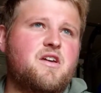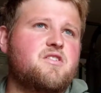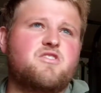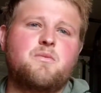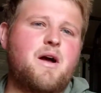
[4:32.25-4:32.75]

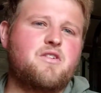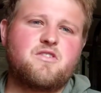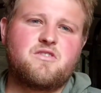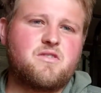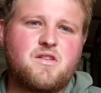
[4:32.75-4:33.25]
Because some
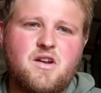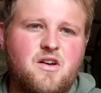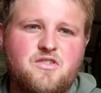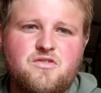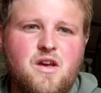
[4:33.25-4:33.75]
houses they're
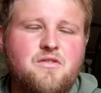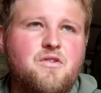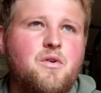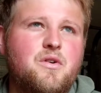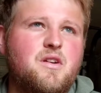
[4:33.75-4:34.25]
not as
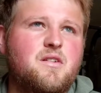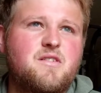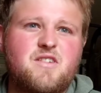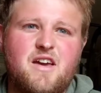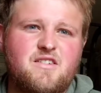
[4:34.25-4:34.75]
straightforward and
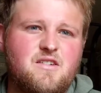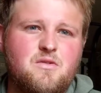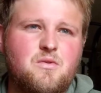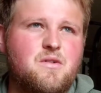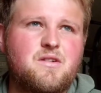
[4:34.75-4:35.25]
it takes
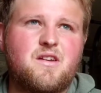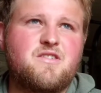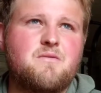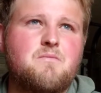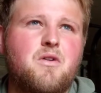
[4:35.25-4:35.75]
you it
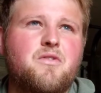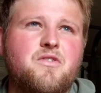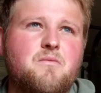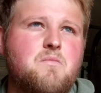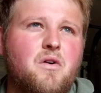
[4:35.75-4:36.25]
takes you
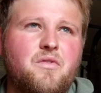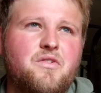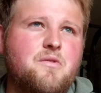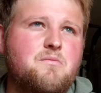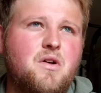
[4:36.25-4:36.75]
months and
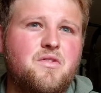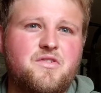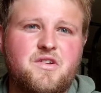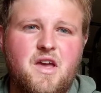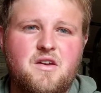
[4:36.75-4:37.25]
months and
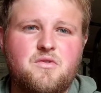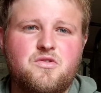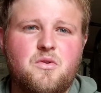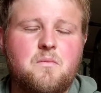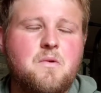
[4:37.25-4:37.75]
months to get
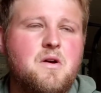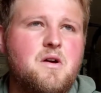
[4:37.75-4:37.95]
used to them.